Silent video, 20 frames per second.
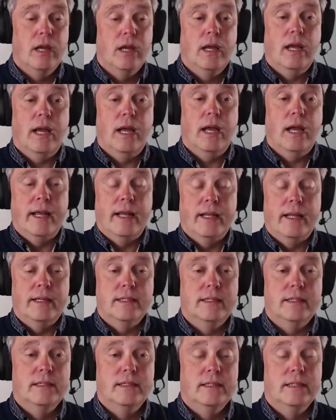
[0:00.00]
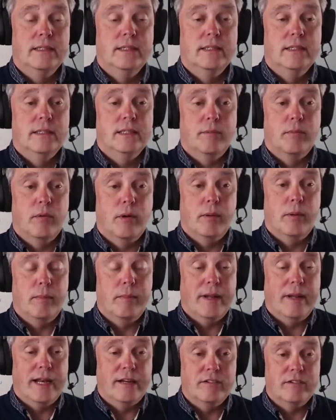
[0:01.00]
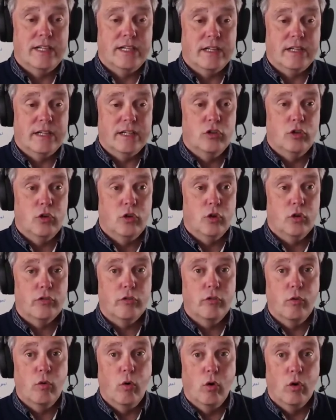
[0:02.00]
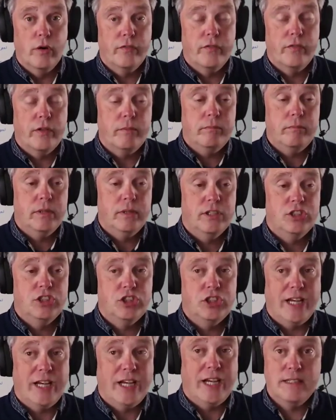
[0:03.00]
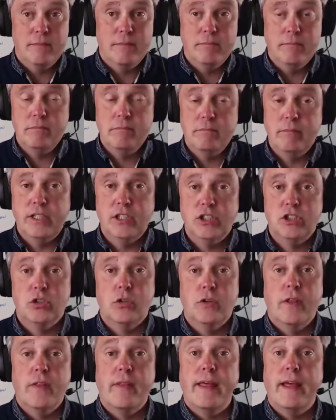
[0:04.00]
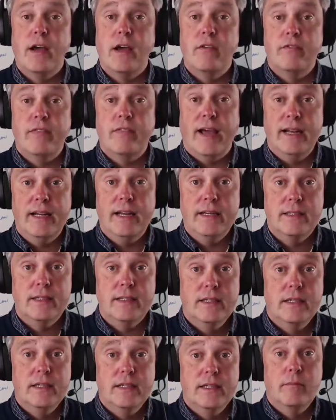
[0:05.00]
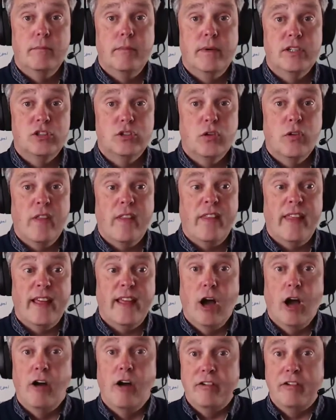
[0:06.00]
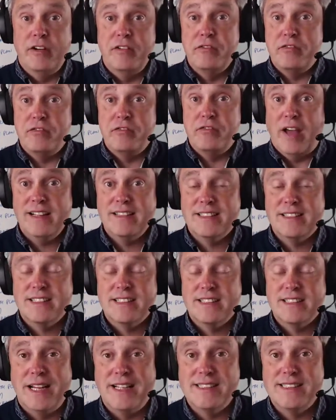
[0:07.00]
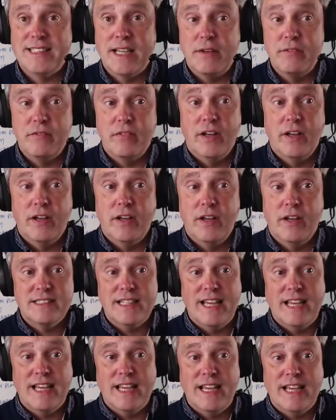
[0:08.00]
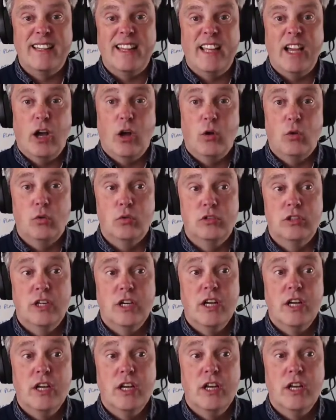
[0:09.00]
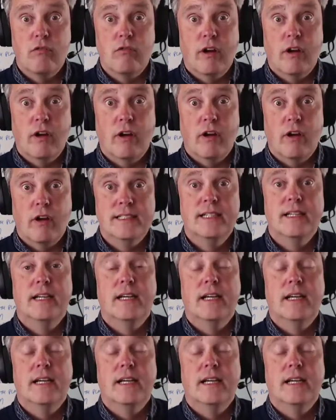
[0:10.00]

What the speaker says: And the Program Planner is now going to look through all of them, check them, make sure that they are valid, make sure that they are in fact customer landscape files and that they hold the right